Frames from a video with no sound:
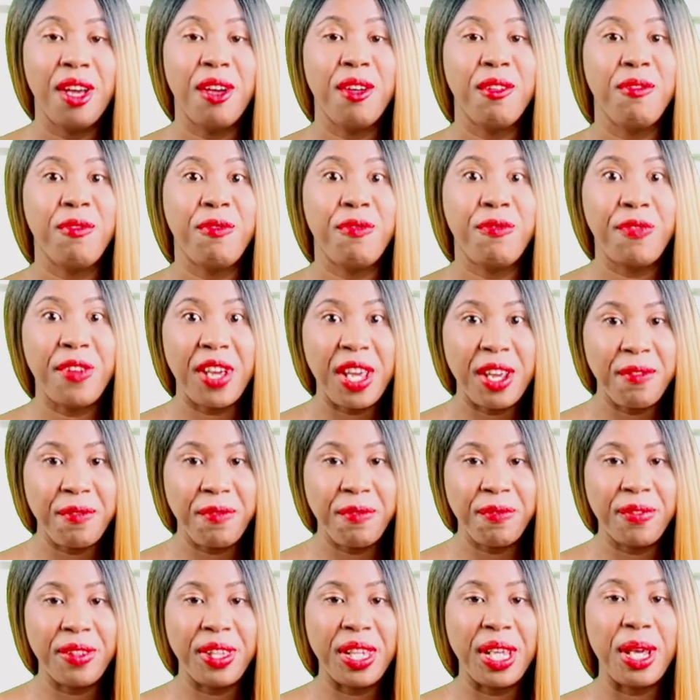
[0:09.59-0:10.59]

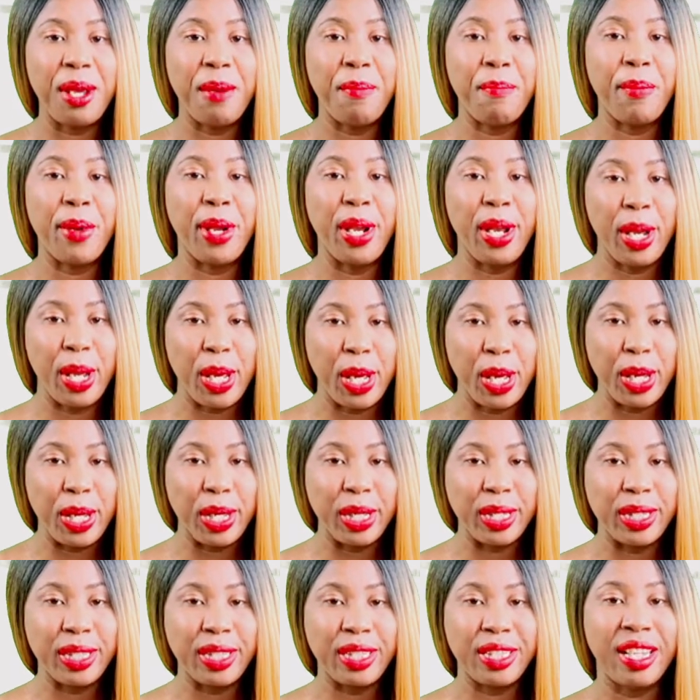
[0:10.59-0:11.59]
50
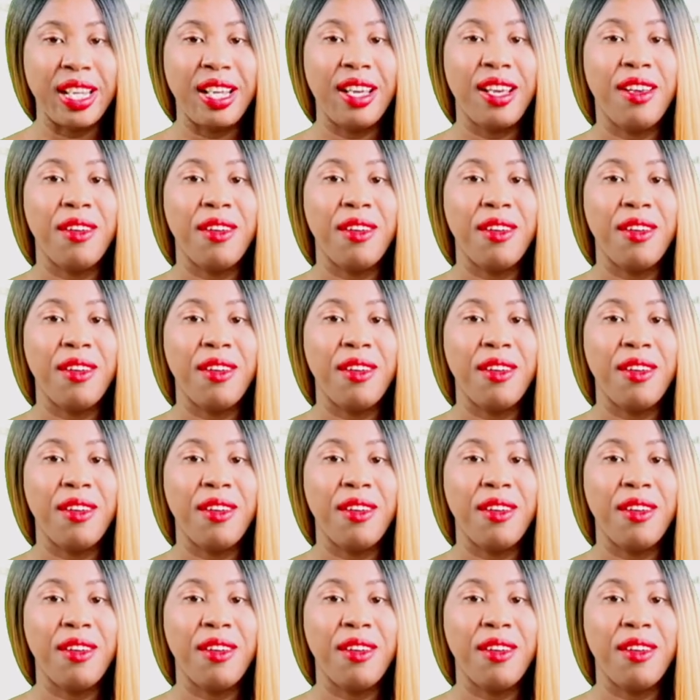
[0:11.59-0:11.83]
plus